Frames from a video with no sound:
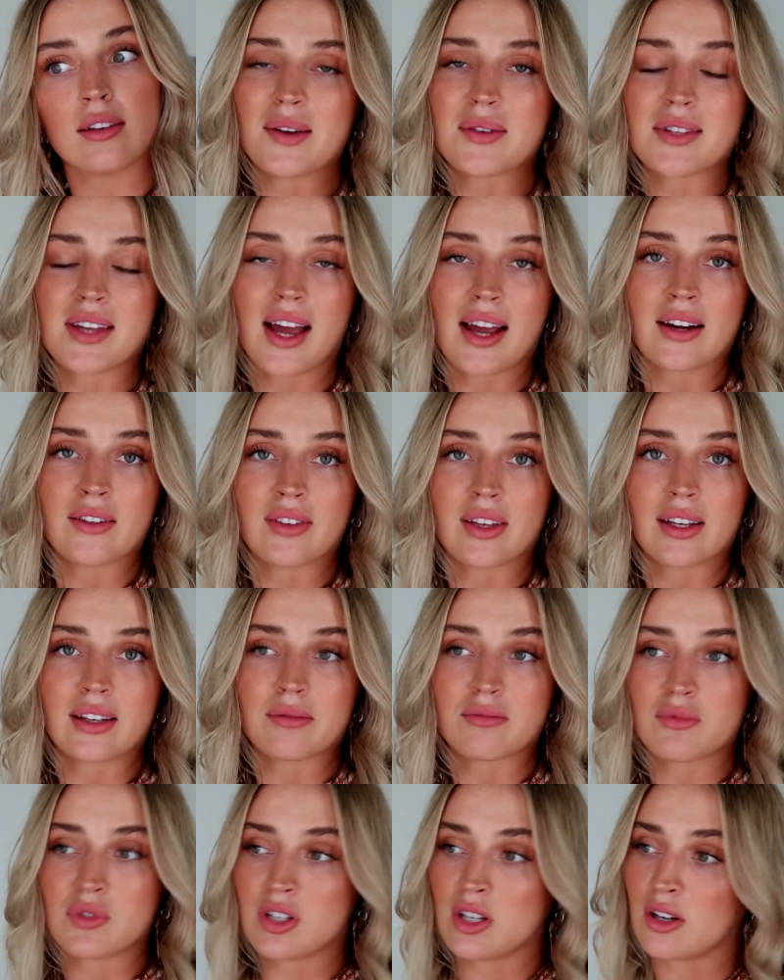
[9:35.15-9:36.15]
It was kind of
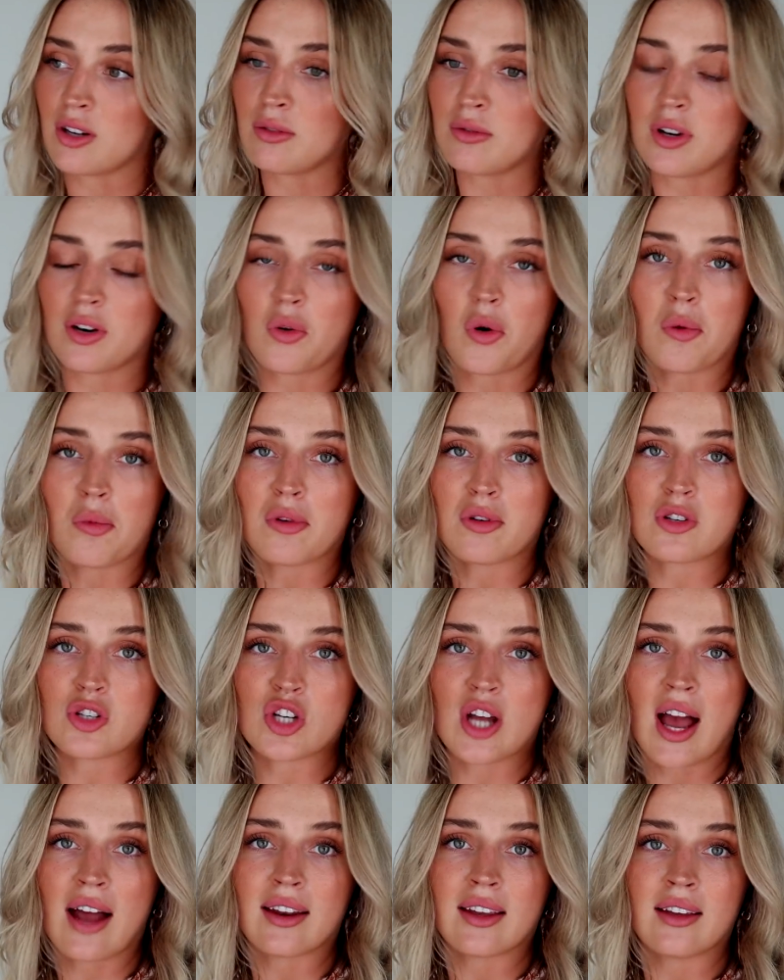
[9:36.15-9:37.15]
like, you know, a normal
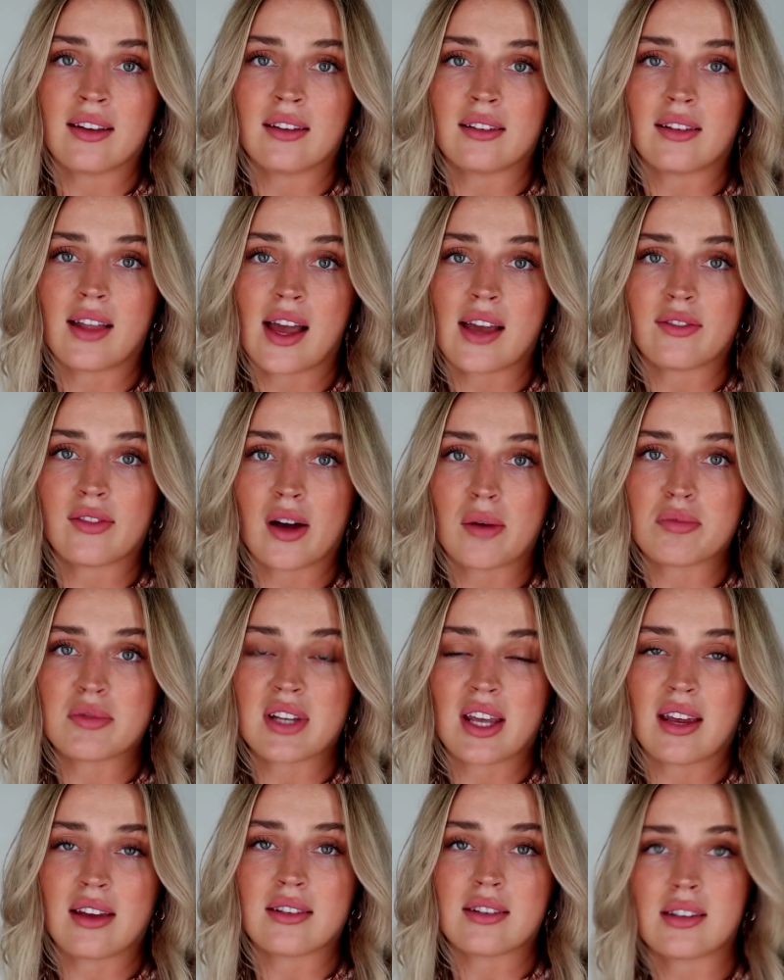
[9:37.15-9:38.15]
chatty life
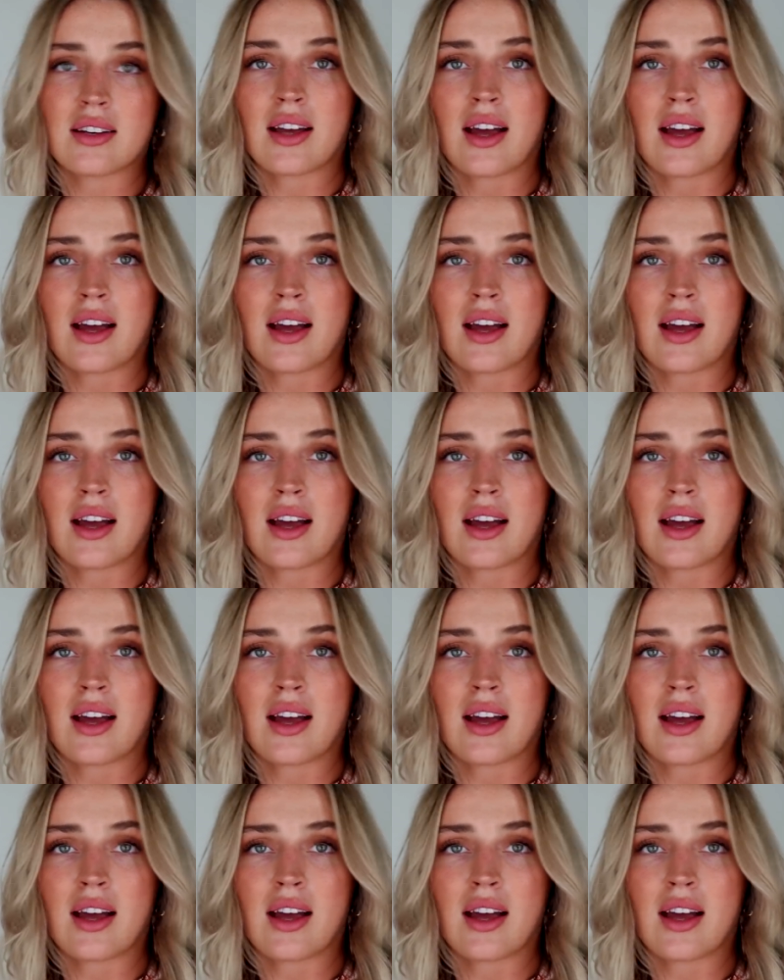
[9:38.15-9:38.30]
update,